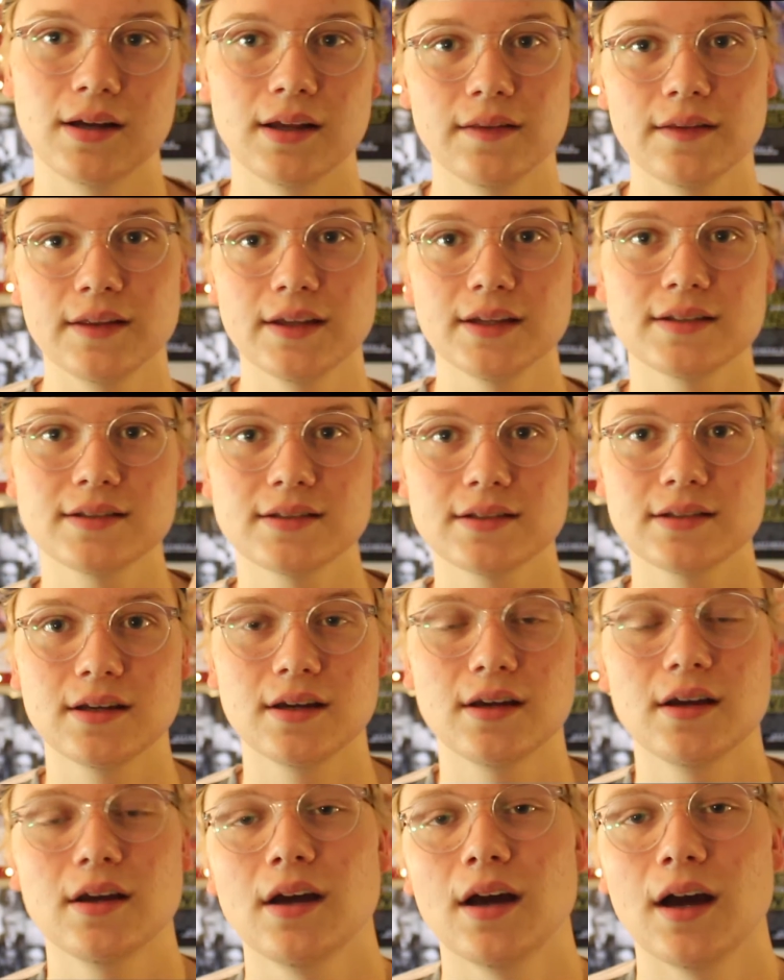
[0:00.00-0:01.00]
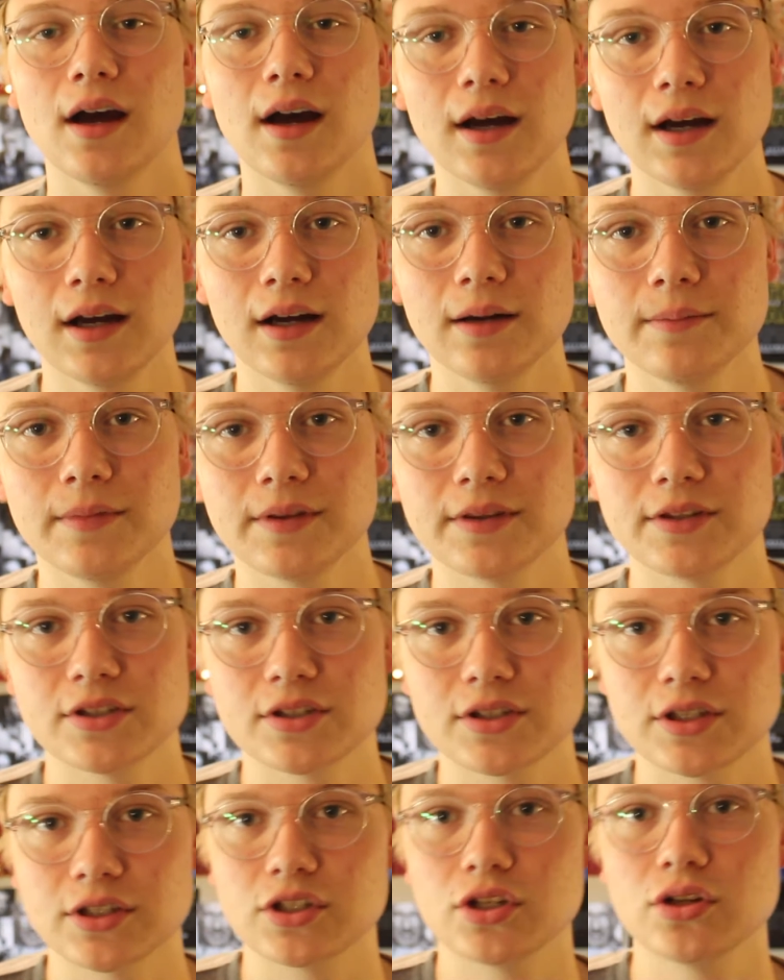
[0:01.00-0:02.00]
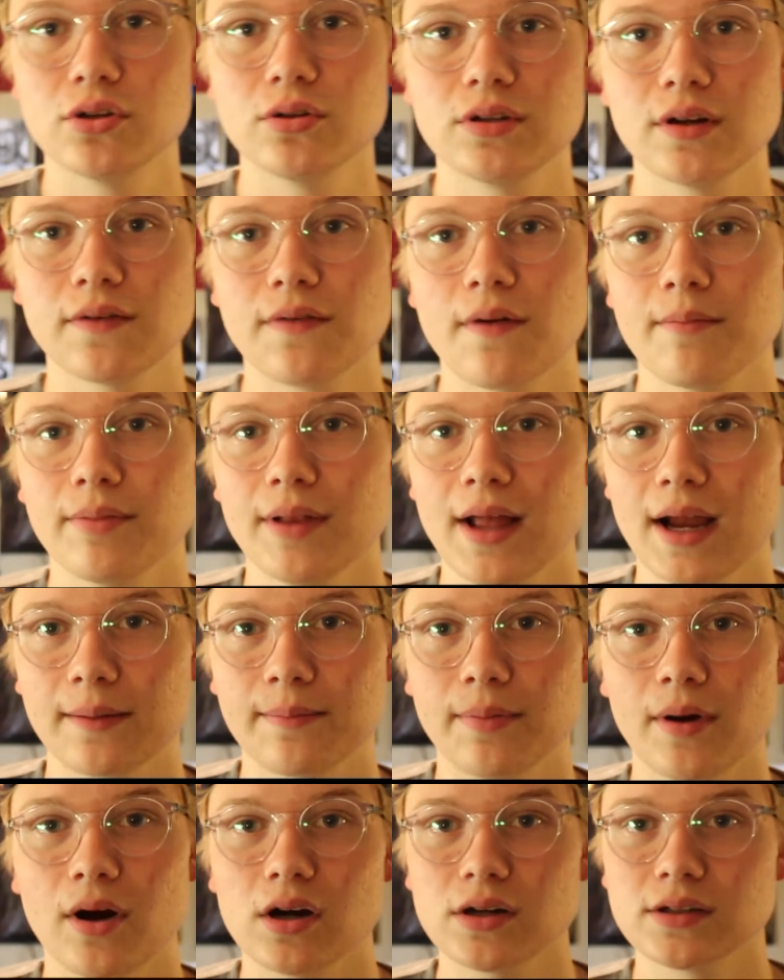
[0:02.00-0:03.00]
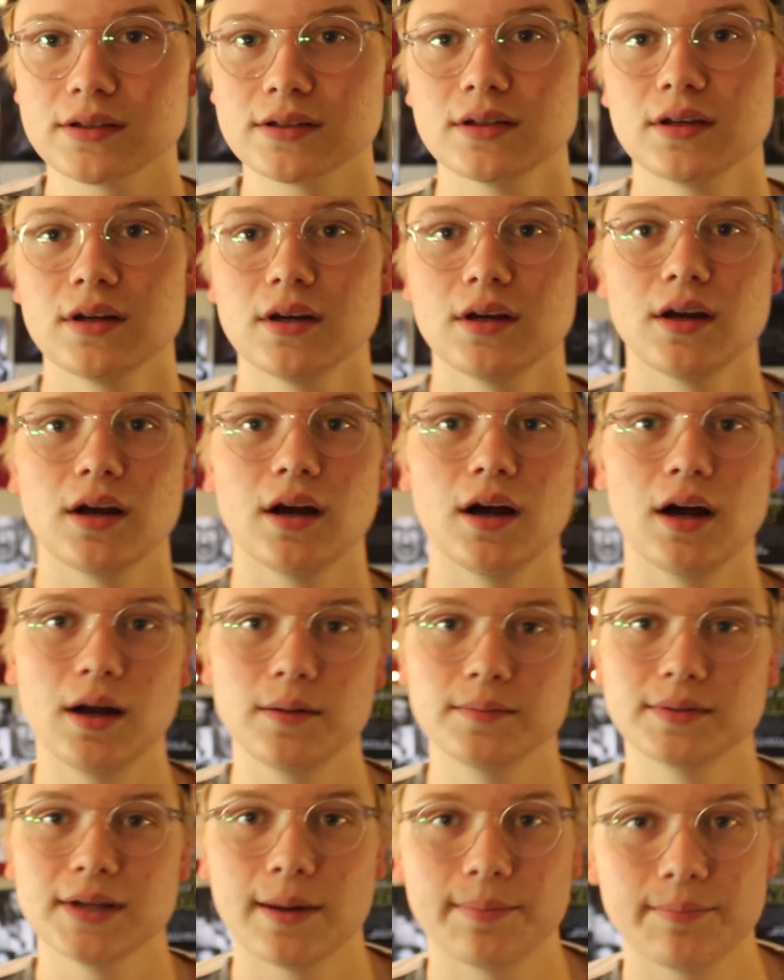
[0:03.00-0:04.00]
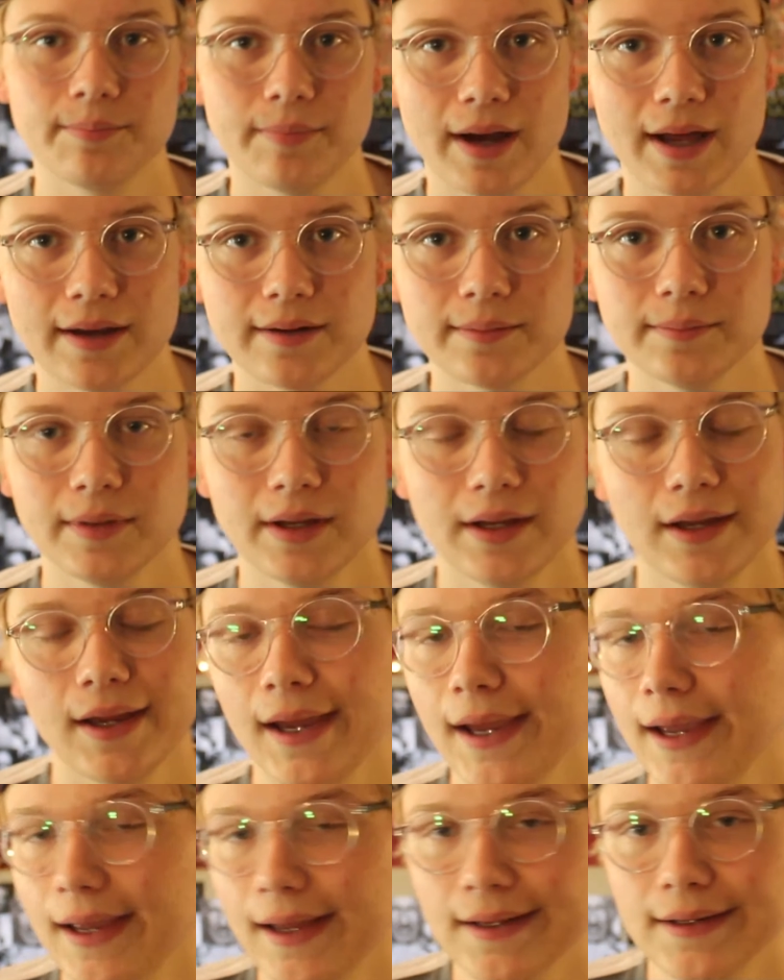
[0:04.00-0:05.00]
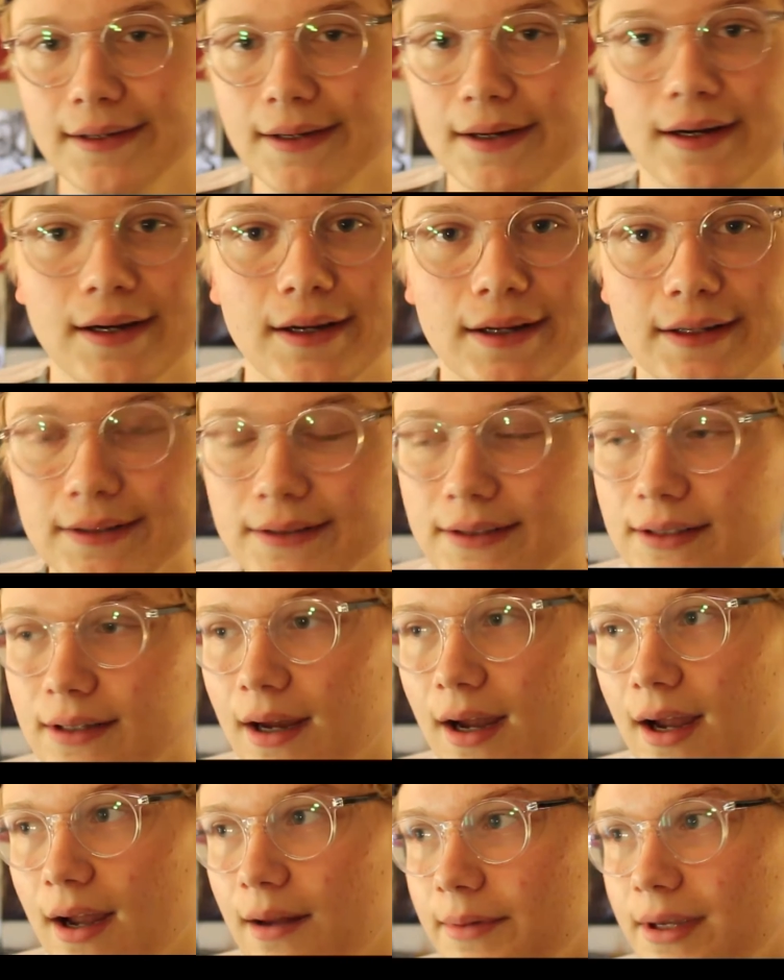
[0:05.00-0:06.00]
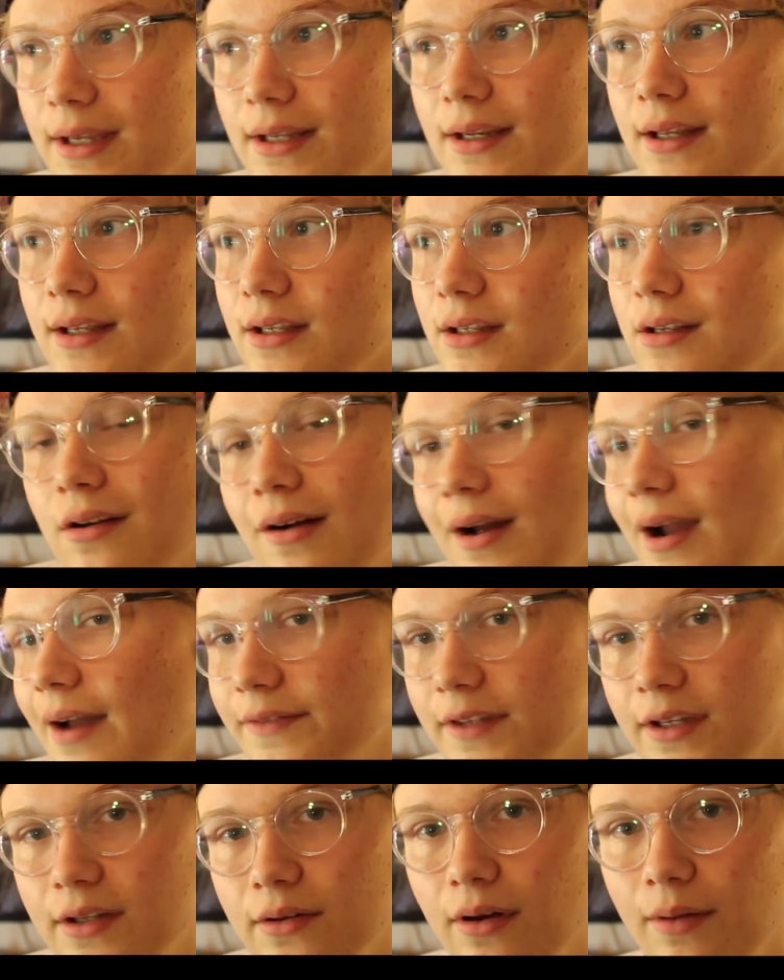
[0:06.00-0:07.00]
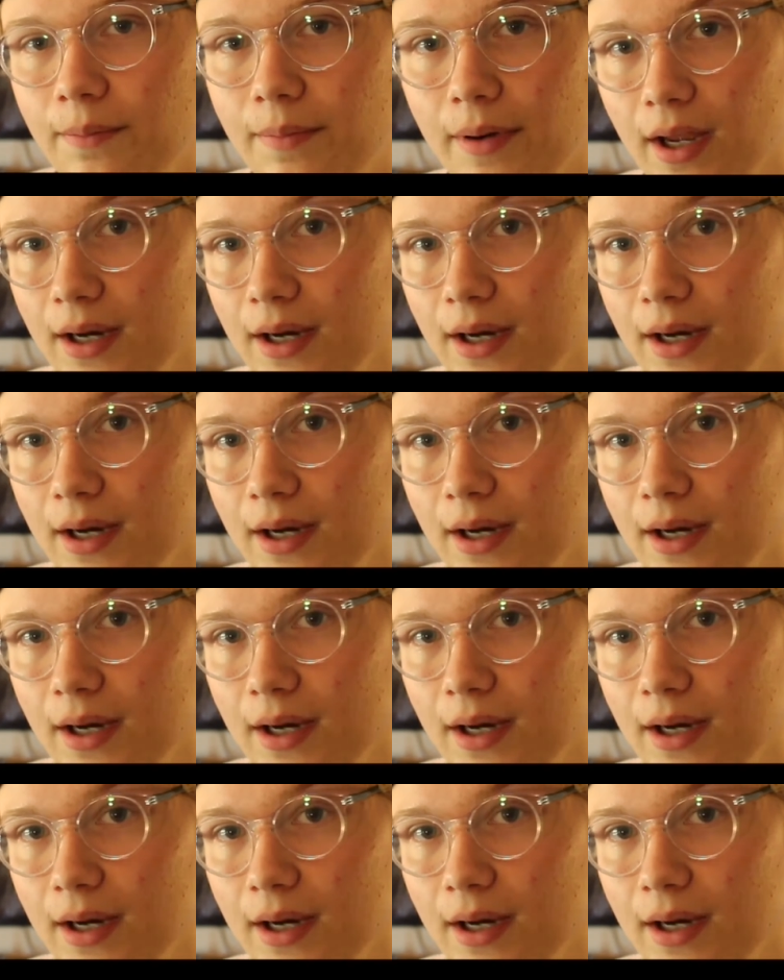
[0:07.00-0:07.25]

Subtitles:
and this, just the two different black bars, top and bottom. And I mean, you don't have to do it,